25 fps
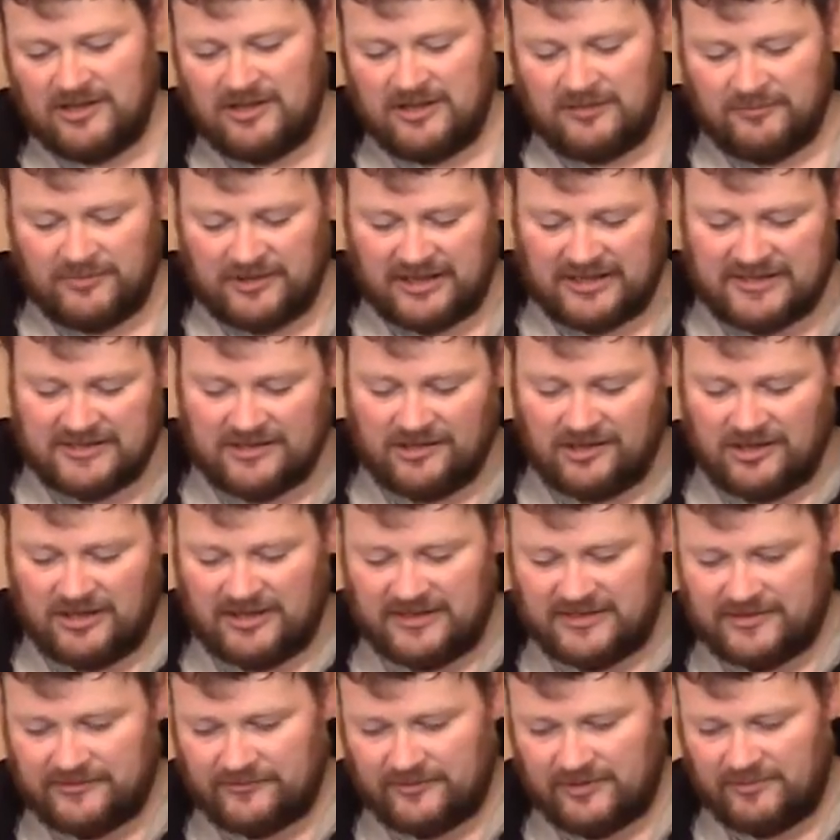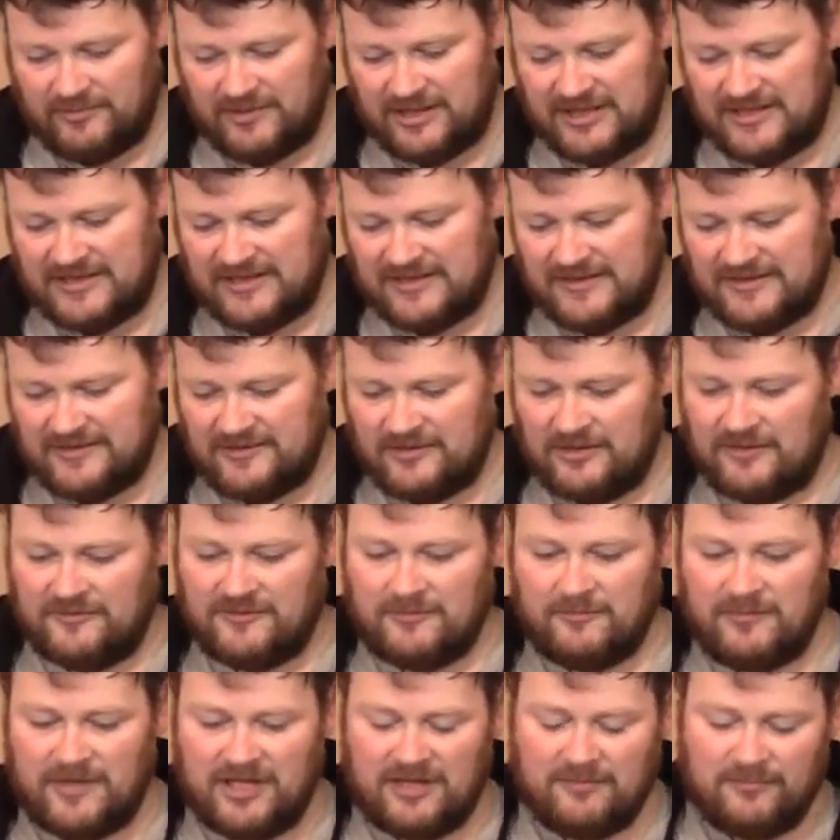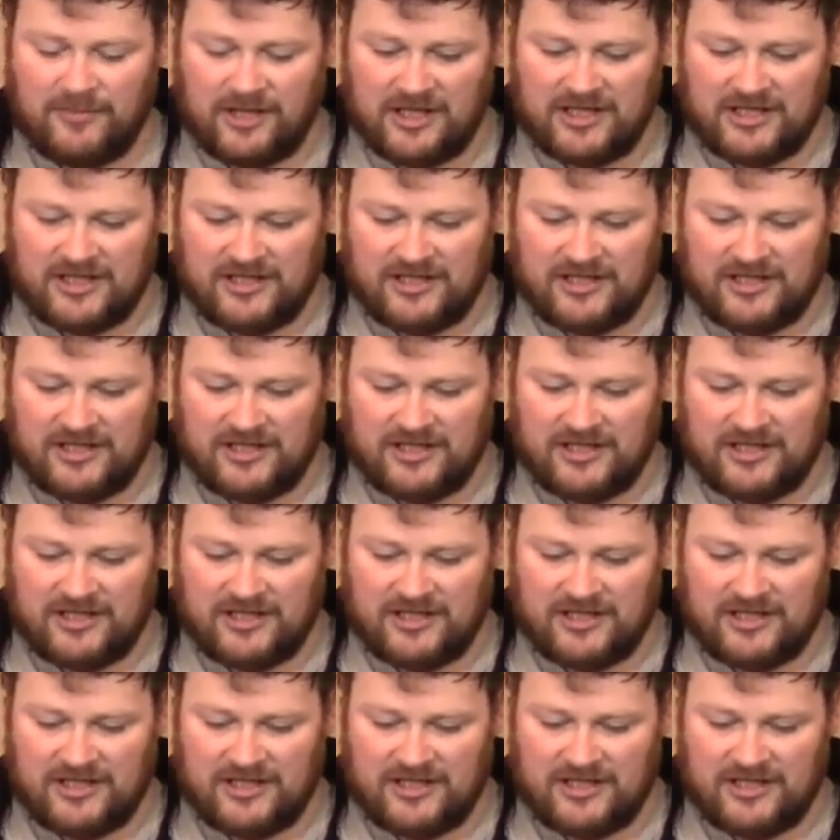But that's all. There's 3 pieces. You have the main body